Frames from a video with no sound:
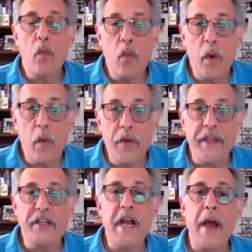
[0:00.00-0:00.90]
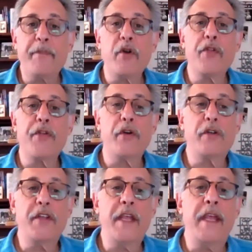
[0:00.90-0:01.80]
with a Chapter
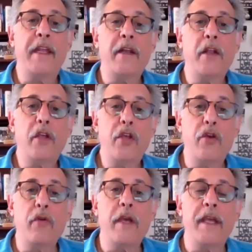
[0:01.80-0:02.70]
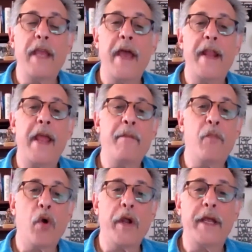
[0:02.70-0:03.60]
13, you can get a
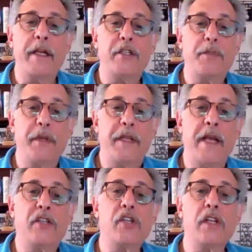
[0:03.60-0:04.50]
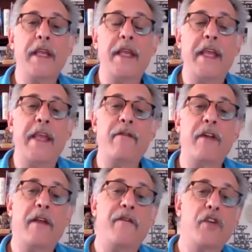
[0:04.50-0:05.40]
mortgage potentially
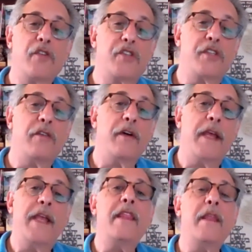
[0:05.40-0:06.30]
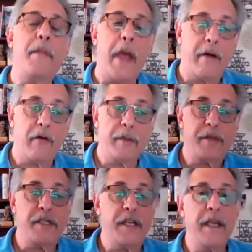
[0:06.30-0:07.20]
even if you're still in the
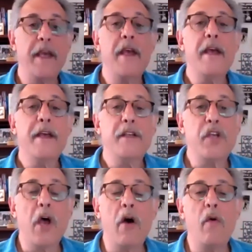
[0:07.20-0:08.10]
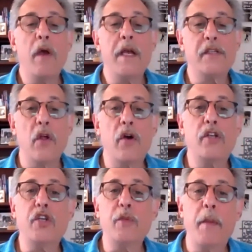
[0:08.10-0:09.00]
bankruptcy. So as
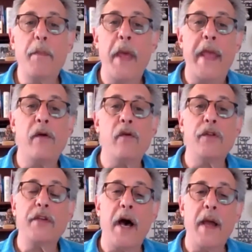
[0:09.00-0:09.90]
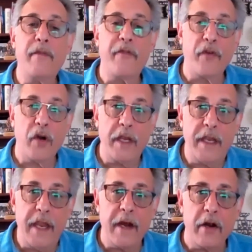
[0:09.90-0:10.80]
long as you've been paying on time for a
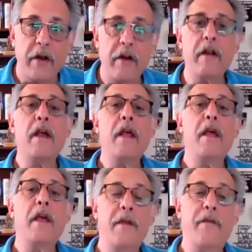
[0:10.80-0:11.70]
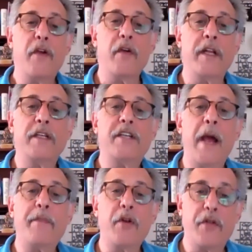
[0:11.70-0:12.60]
year, if you're in a
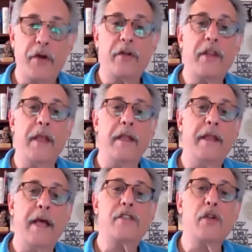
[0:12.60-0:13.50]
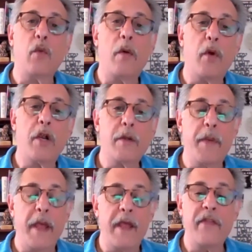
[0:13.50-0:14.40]
Chapter 13, that's the one where you're
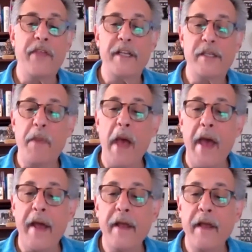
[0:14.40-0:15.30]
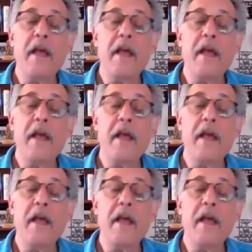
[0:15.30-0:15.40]
paying things back.